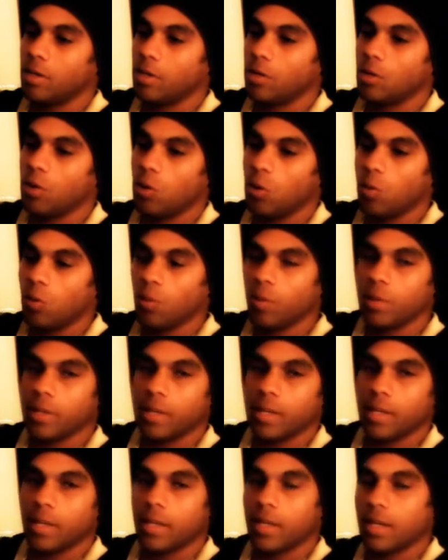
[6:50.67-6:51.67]
go
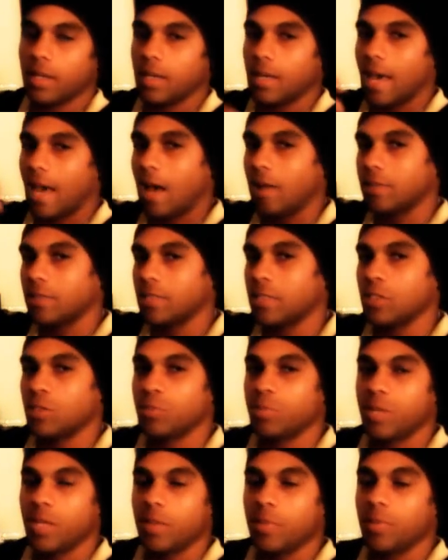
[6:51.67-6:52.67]
uh, out to these
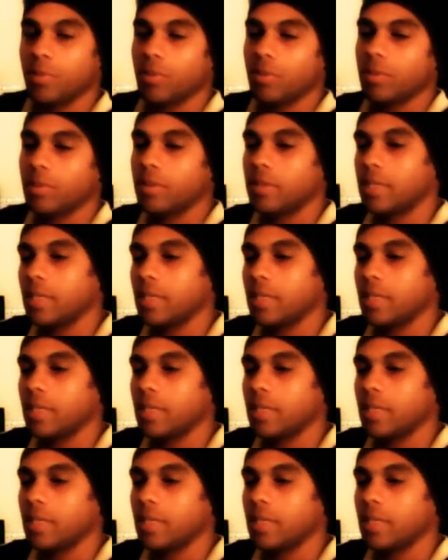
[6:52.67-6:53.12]
people